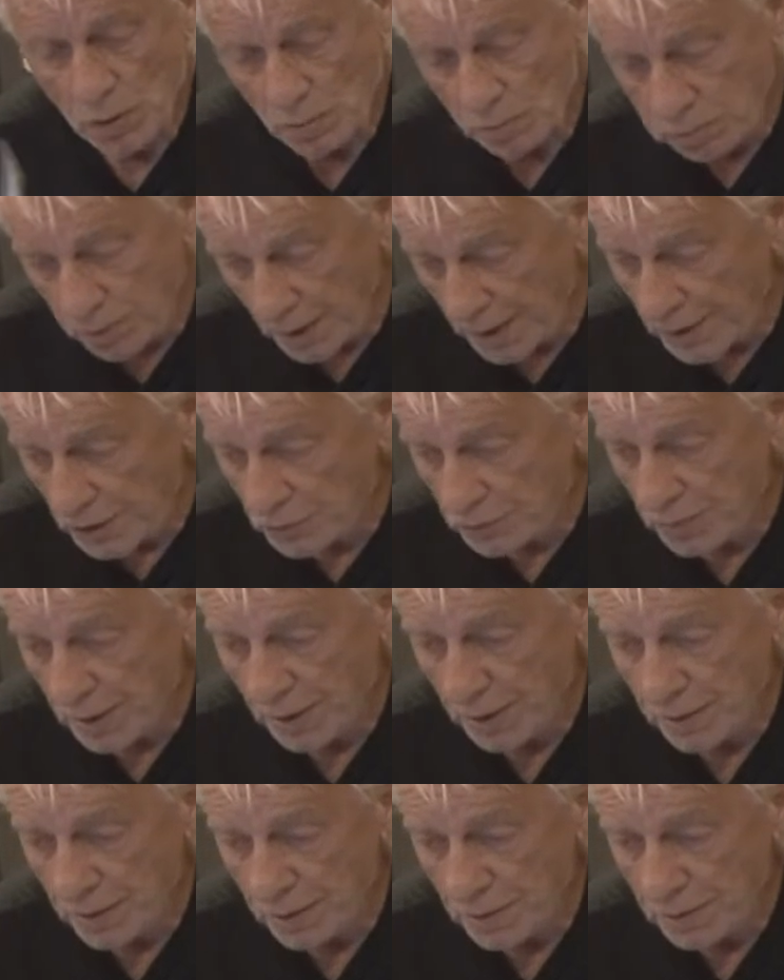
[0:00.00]
blanks
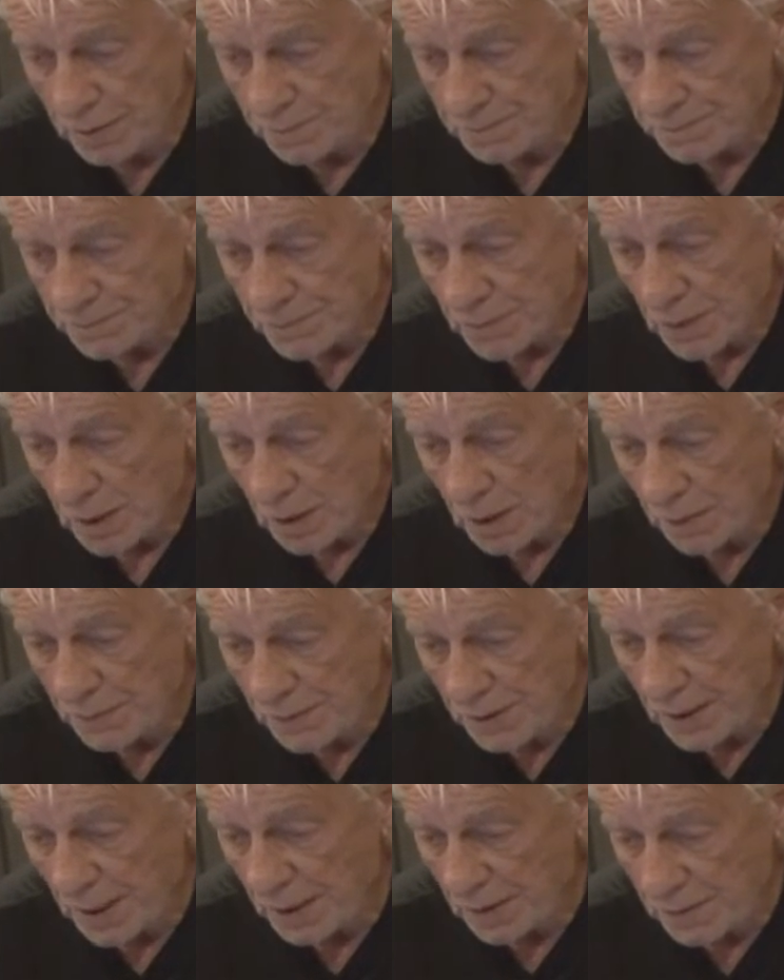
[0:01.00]
rather, of the
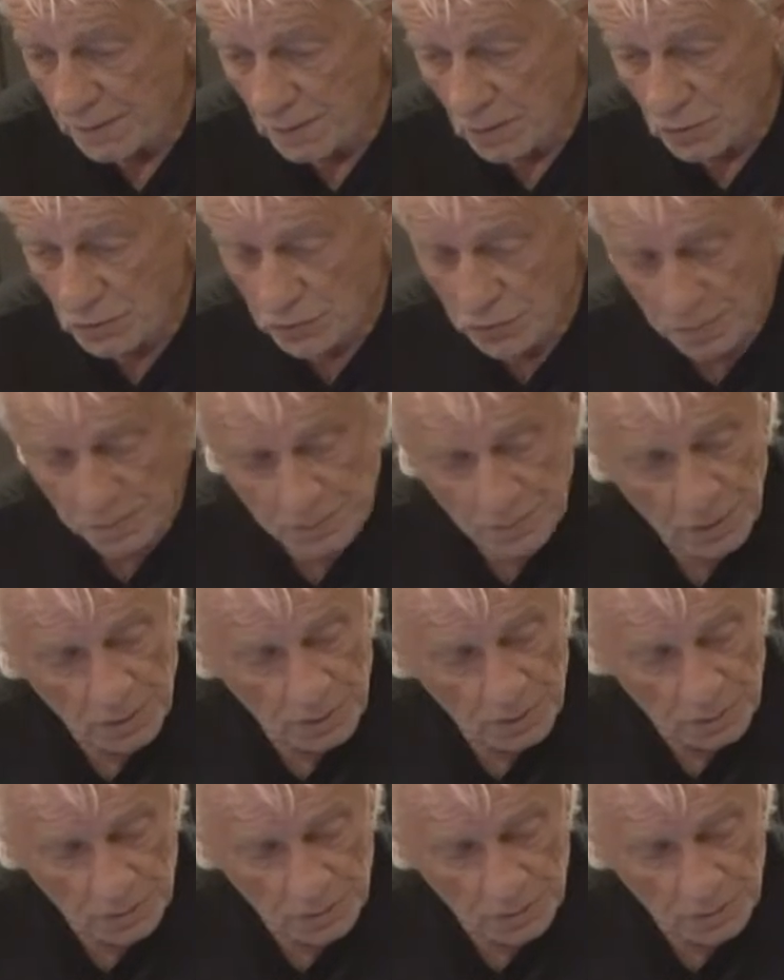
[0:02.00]
8th note triplet.